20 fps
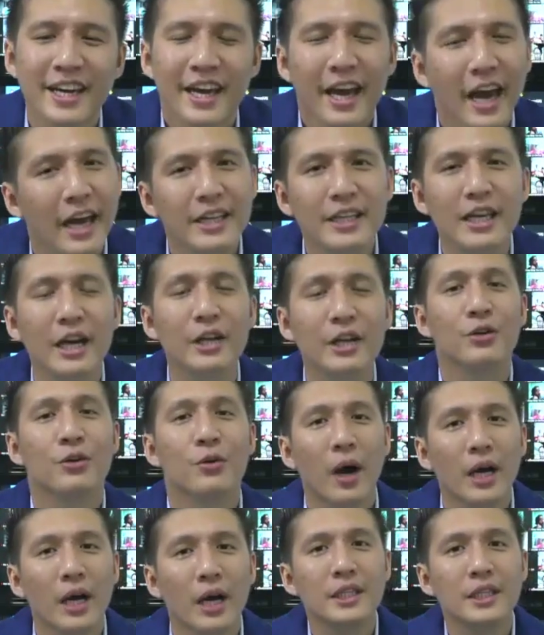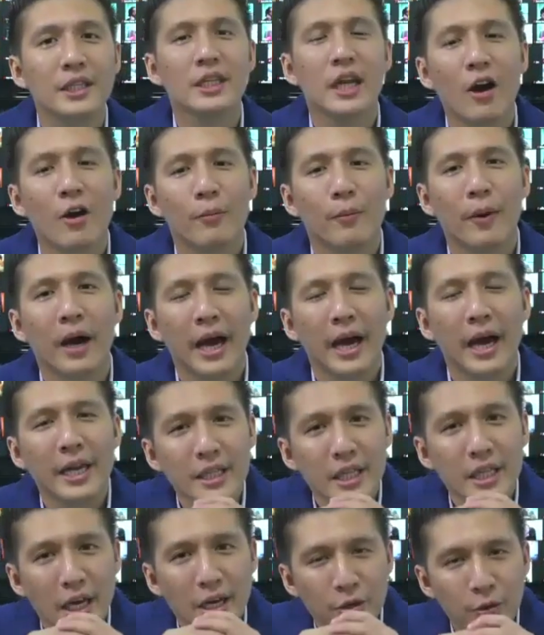any anointing alma,
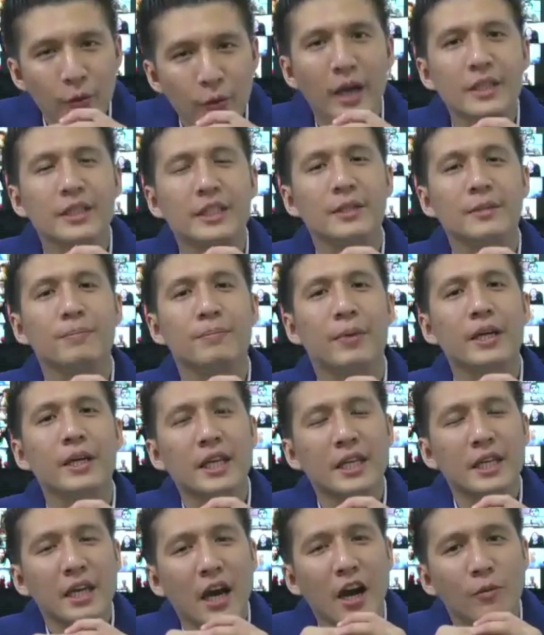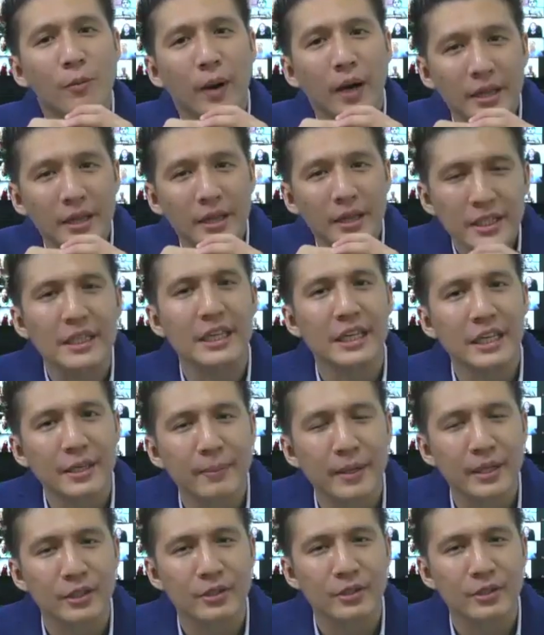any anointing bait alma, then
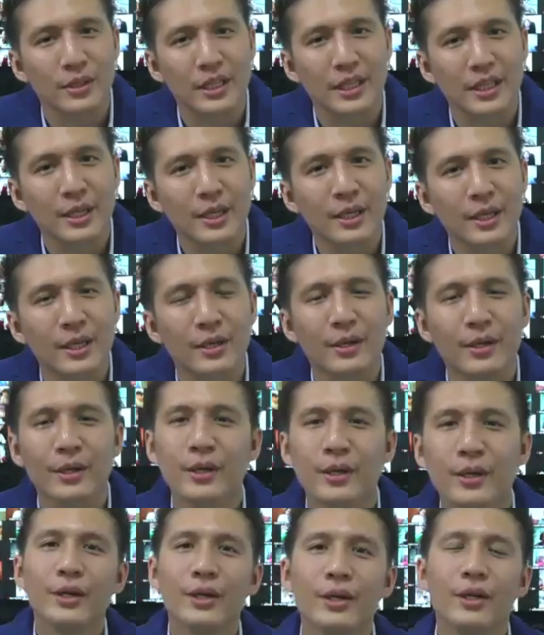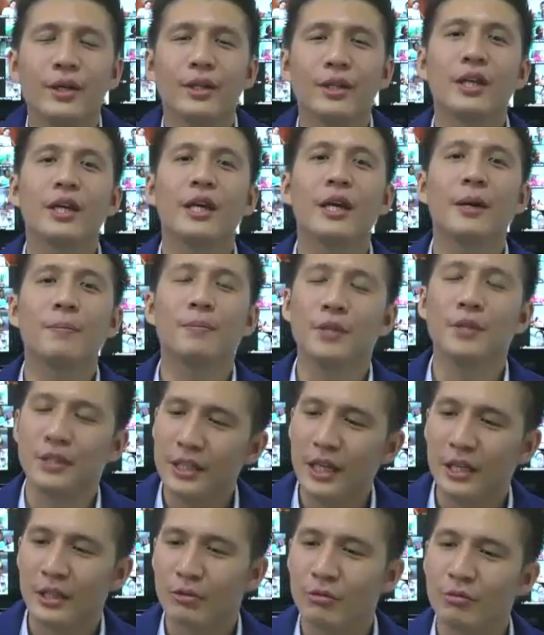name so ye. Then you see
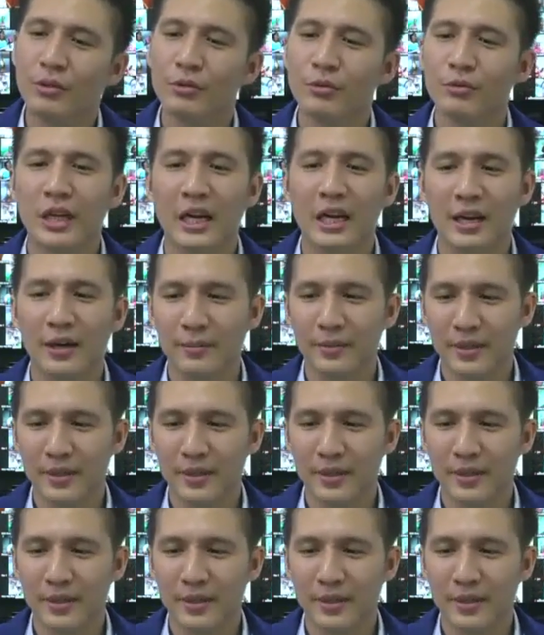at who do la.